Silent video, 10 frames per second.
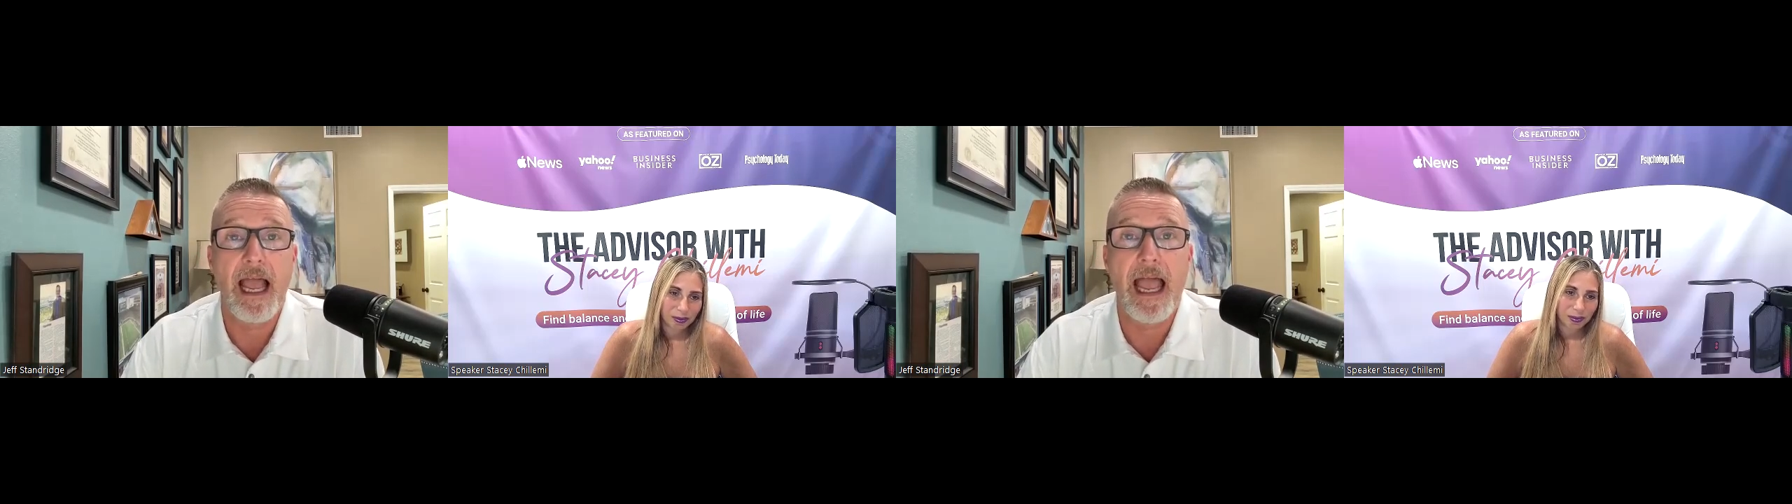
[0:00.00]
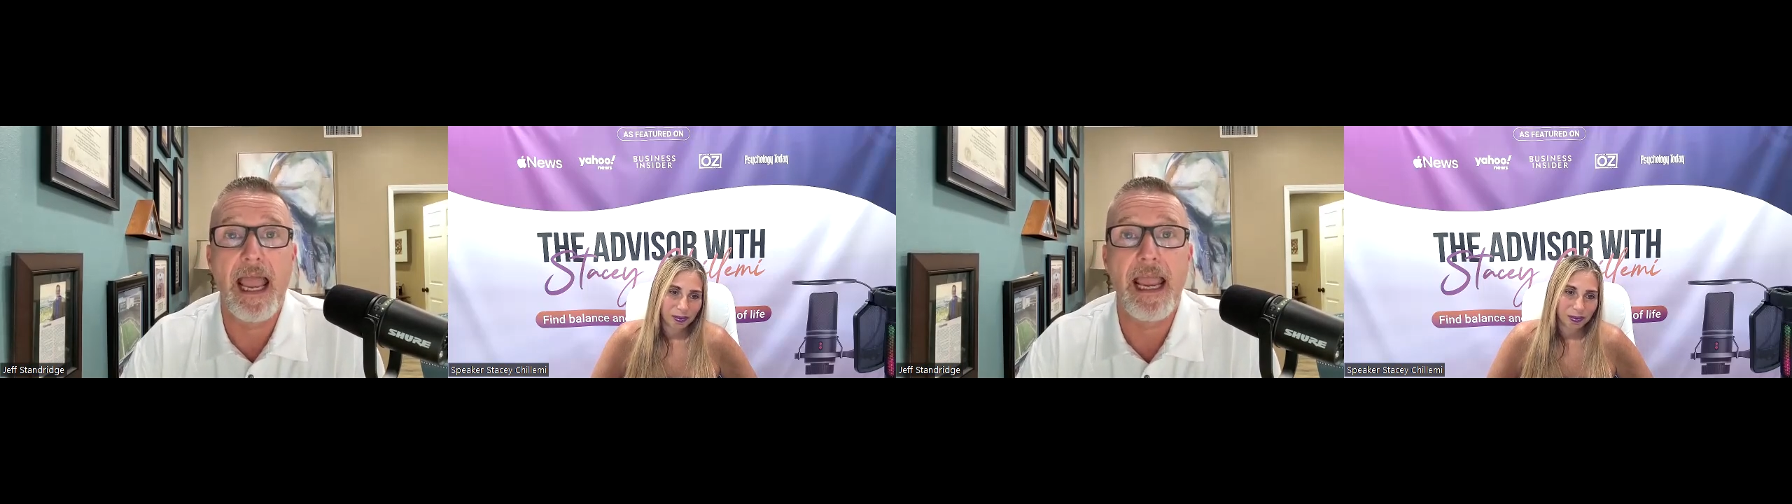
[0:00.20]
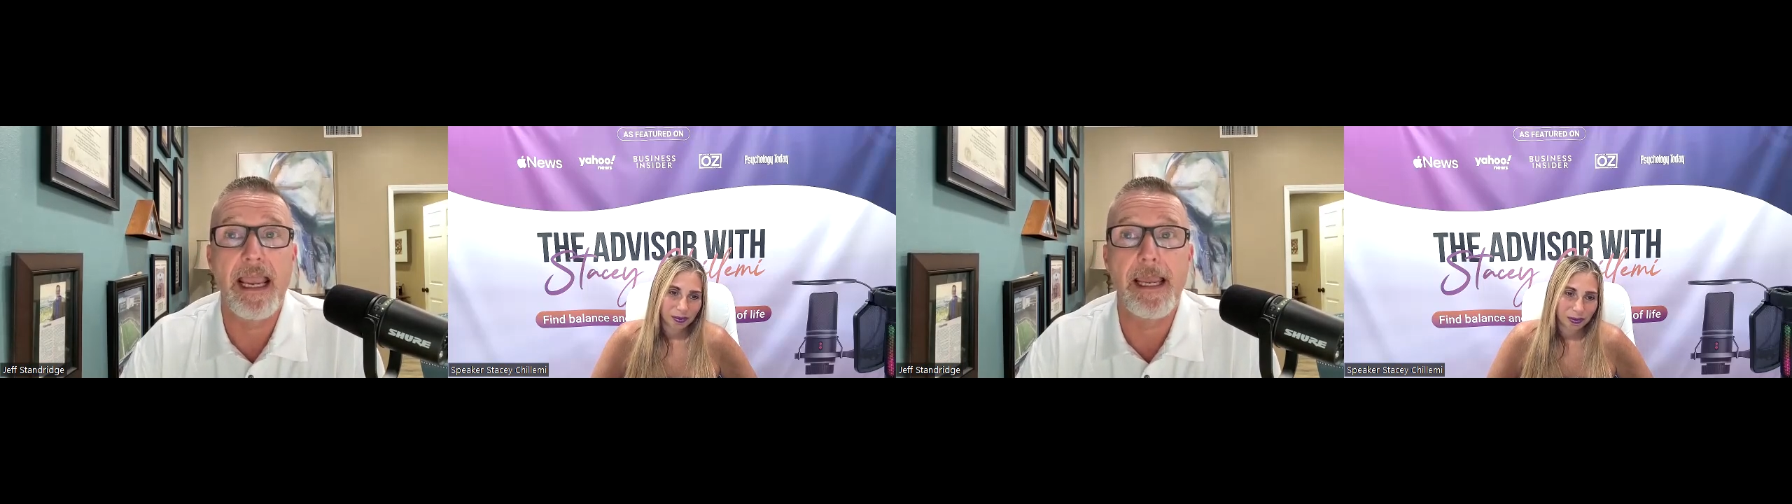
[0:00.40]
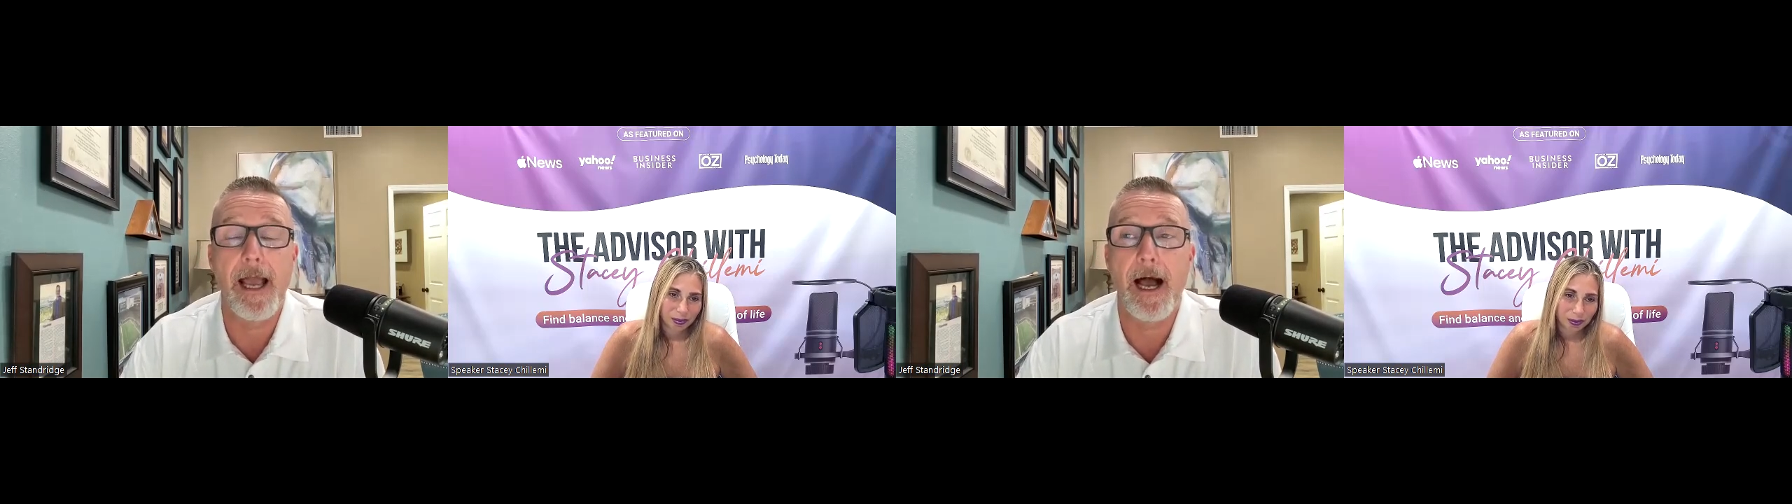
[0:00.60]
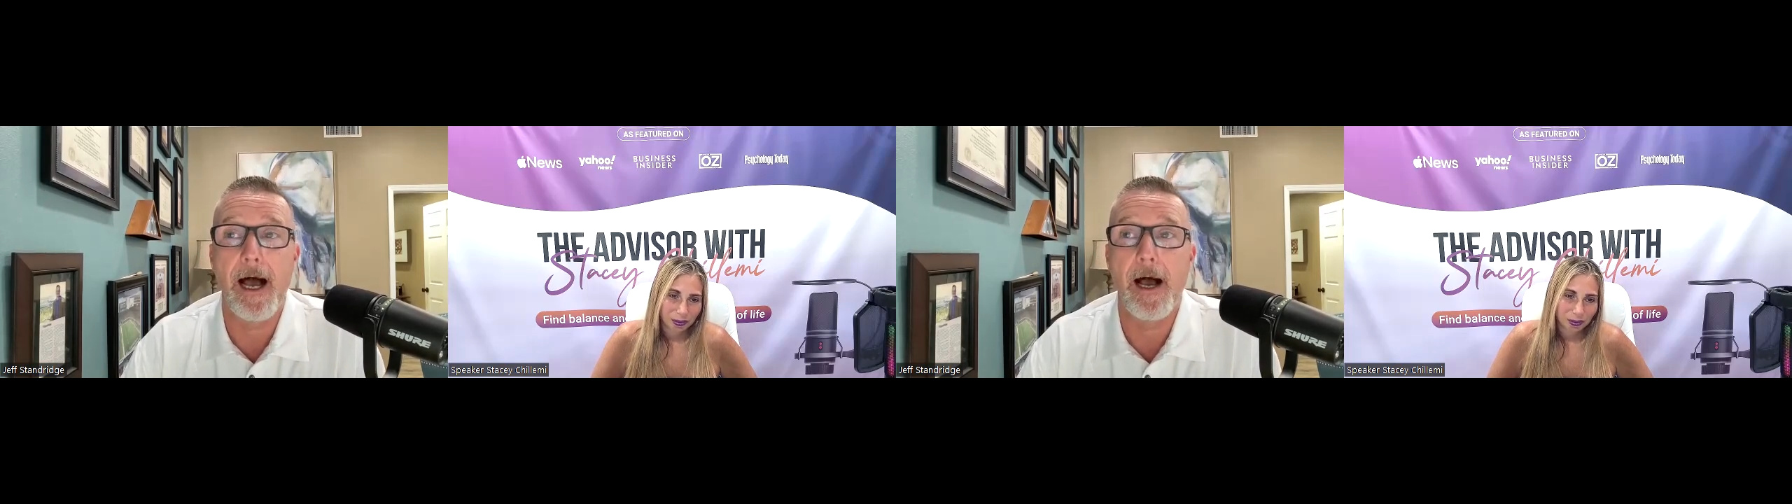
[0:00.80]

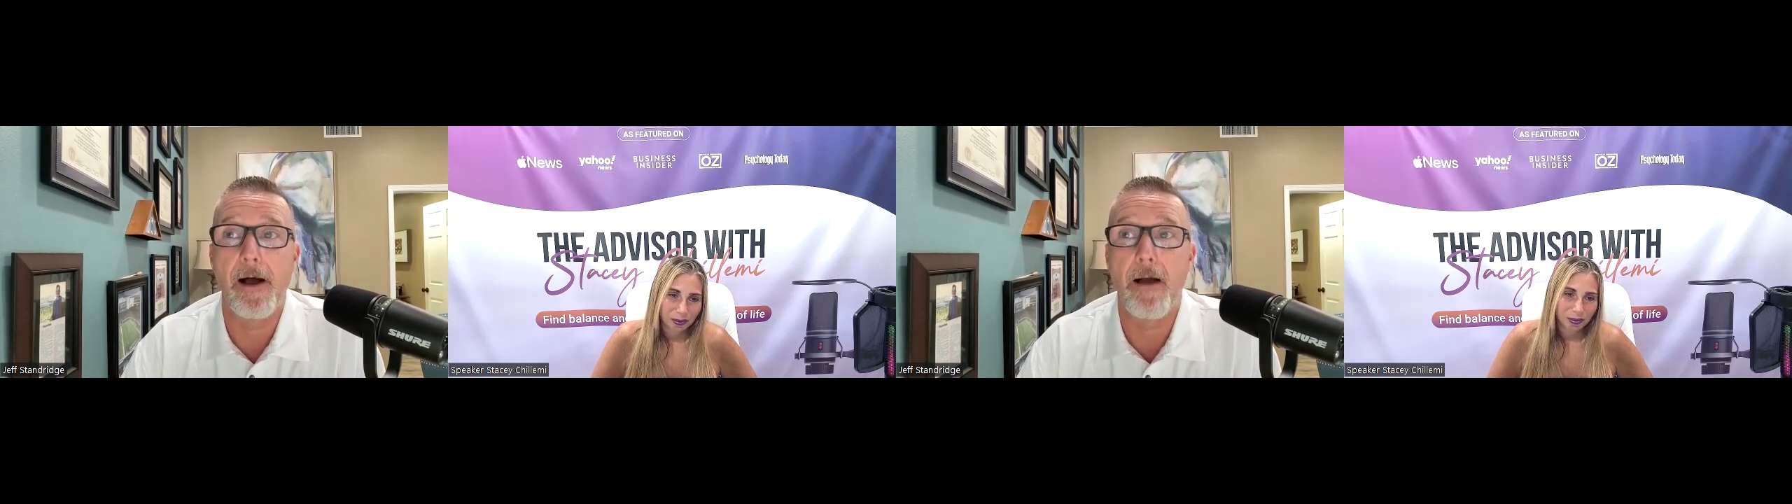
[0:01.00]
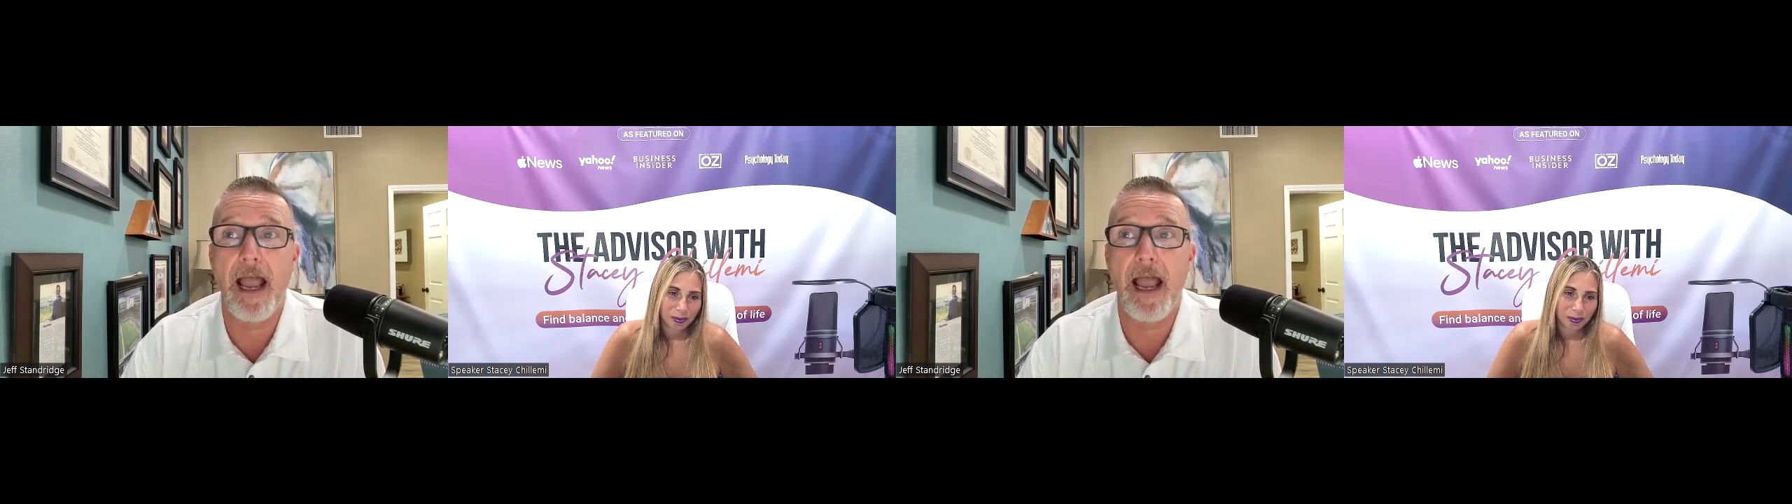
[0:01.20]
a uh,